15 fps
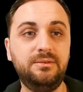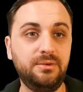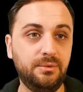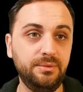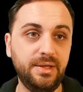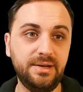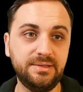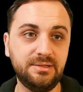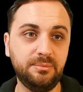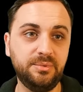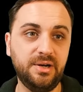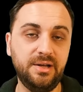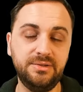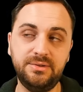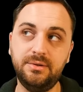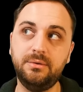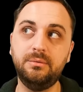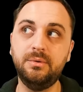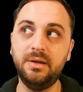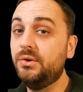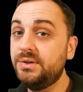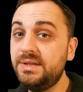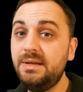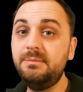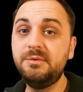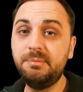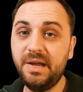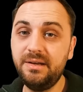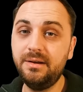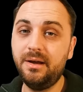Don't let it surprise you. Your teams
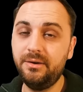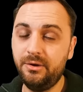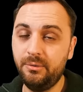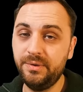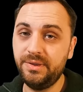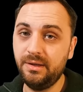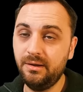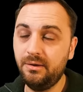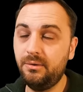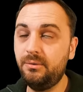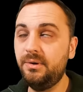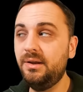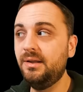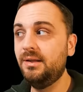might not know what they own,